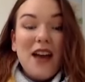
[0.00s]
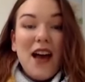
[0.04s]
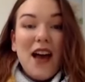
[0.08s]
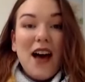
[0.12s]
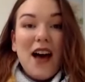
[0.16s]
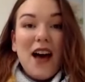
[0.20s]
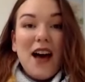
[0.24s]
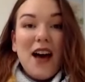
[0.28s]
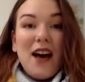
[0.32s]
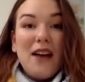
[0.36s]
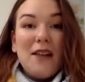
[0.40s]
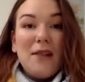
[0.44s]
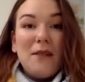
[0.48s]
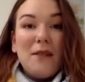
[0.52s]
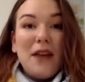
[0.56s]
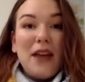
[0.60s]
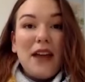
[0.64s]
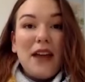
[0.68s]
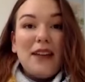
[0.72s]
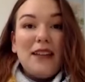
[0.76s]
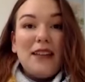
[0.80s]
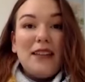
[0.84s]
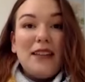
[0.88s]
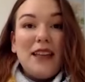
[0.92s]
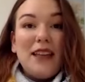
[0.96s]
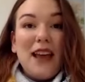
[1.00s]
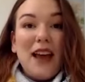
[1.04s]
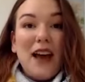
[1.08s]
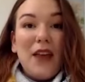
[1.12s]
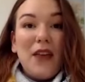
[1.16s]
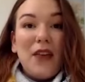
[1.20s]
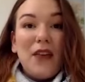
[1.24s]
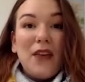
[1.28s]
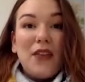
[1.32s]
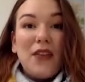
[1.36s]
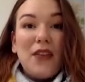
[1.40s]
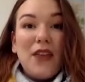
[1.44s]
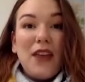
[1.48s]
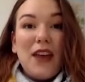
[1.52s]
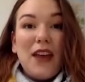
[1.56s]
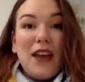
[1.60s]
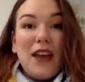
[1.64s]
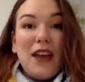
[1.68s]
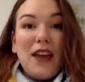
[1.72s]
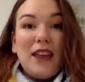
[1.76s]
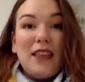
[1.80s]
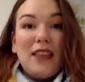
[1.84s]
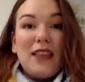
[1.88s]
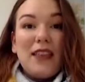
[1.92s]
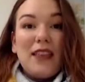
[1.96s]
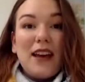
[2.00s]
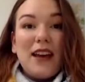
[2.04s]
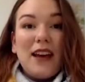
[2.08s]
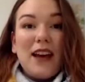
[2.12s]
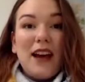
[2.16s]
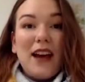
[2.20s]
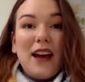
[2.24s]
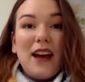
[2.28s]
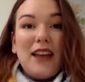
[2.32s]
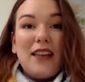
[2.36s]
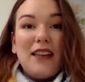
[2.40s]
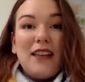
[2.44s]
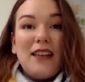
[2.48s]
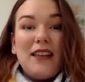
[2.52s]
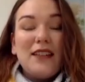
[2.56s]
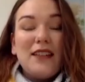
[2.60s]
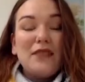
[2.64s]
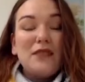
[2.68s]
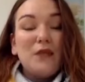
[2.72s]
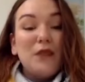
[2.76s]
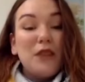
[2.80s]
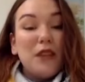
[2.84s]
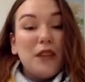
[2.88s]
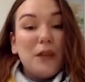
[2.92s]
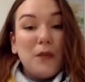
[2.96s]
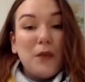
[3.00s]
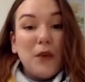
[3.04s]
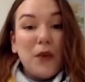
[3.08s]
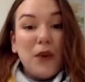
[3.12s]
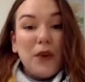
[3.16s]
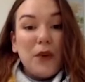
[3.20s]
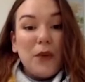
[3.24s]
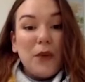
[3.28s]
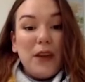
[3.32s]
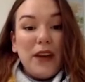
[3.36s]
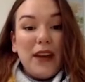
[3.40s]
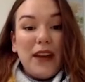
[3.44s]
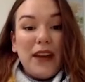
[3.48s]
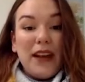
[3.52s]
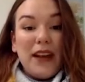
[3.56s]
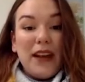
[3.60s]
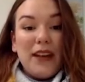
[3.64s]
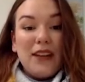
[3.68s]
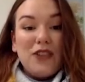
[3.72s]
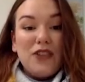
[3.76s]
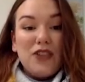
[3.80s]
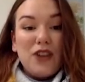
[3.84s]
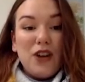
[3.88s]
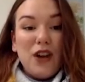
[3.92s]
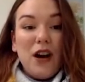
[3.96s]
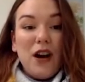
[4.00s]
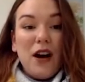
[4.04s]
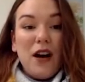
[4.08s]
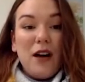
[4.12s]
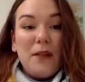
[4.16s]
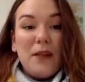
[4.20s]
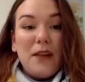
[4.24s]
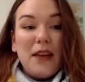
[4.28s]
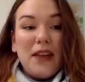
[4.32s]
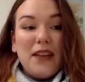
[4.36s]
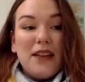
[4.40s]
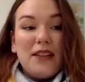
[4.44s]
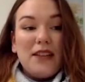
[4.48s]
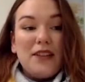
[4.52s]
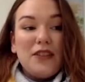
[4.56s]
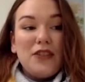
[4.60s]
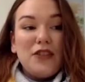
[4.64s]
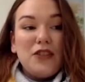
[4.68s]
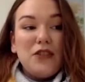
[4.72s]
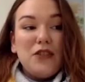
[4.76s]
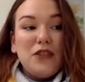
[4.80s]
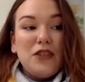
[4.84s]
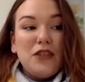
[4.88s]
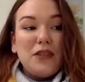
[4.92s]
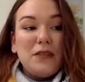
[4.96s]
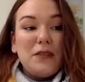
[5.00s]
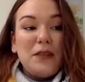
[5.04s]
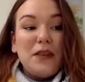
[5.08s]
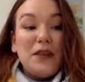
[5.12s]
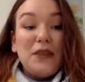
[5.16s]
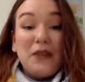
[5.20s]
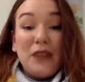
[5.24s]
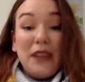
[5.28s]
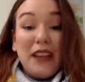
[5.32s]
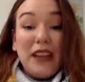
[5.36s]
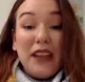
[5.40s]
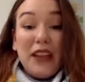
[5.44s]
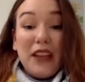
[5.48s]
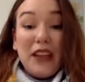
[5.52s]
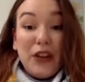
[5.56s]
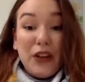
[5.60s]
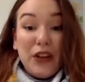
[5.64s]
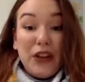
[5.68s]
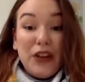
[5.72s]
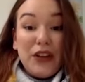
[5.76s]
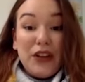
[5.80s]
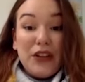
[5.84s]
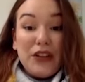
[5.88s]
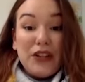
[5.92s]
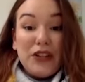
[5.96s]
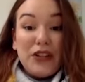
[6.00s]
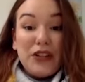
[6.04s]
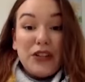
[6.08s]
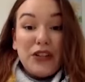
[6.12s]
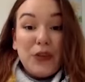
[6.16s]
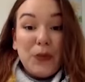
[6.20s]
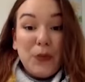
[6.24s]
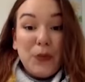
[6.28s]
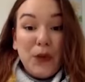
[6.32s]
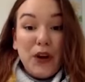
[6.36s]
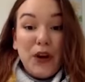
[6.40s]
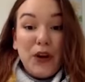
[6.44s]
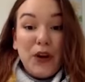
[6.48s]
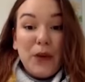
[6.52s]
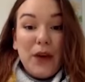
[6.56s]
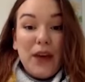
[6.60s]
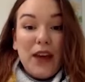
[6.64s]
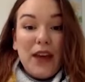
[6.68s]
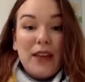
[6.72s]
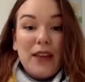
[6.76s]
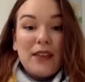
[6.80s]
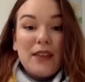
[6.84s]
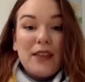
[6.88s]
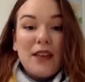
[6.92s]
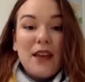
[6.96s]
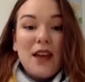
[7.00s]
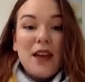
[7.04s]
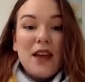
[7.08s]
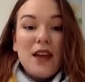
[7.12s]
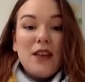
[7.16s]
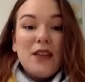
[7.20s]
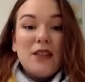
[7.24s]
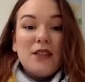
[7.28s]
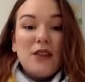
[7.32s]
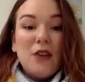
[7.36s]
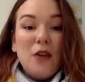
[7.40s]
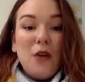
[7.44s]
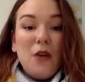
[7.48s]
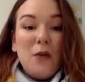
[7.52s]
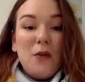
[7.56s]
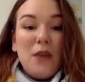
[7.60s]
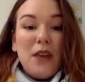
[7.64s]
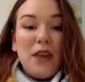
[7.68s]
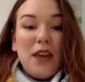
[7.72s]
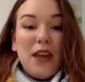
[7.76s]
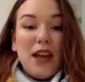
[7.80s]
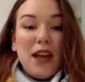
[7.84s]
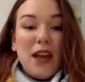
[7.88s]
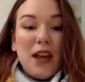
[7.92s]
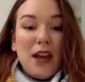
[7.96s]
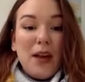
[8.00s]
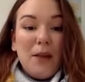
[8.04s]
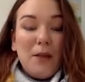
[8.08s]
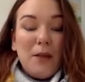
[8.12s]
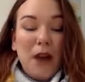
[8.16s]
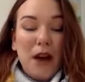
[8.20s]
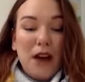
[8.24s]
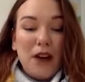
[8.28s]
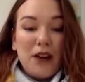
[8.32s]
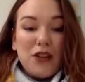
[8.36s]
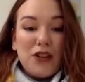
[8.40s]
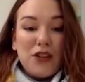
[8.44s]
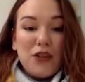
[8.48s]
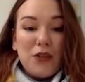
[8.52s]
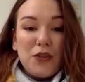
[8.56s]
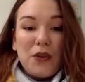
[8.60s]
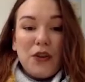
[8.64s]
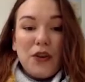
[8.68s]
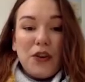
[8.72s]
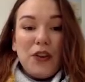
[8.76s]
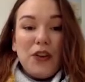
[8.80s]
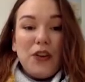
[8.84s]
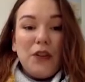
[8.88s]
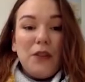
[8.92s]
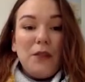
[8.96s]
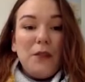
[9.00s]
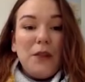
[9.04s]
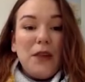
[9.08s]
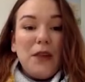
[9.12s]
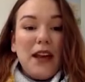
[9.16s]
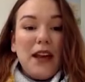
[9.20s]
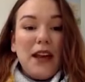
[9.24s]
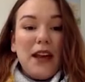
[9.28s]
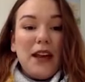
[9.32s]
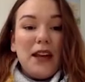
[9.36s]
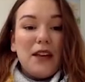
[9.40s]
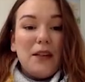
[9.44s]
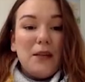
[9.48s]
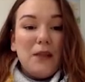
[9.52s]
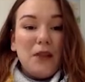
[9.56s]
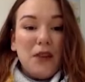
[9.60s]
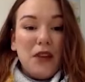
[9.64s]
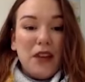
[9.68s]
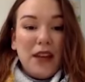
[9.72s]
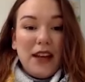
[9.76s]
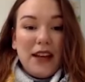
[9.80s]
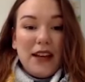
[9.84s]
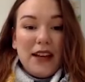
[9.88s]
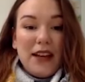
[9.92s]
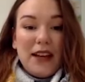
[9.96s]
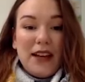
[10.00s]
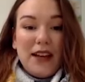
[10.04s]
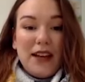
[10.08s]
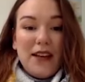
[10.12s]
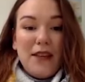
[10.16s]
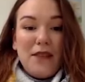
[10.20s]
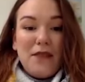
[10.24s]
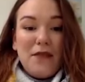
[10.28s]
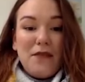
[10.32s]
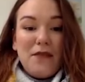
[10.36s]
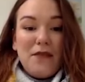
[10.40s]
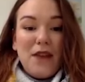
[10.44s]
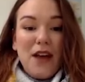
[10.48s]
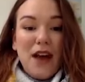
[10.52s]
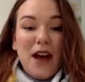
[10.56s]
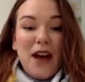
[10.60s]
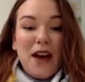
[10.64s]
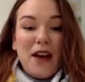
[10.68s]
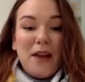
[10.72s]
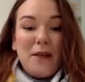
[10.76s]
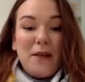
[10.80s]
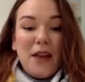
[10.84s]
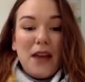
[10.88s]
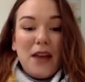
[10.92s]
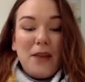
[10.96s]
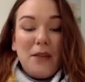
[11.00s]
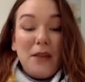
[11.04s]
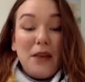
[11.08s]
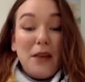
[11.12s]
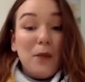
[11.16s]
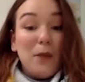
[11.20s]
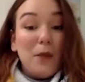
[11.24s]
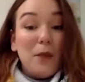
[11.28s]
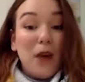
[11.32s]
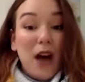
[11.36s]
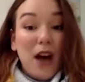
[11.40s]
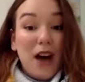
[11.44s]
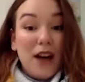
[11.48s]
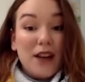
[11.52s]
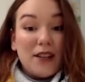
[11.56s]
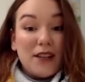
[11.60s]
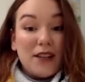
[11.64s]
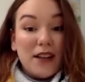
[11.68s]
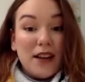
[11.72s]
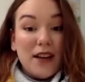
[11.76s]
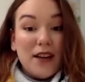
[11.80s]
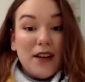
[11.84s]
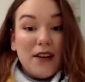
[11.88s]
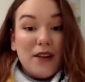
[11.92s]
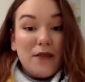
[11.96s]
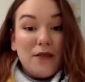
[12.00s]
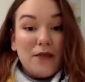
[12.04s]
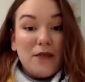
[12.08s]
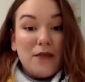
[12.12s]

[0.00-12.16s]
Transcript: And the other thing that I think is really important when getting a job is to just be really good to work with. So being punctual, being communicative, and being positive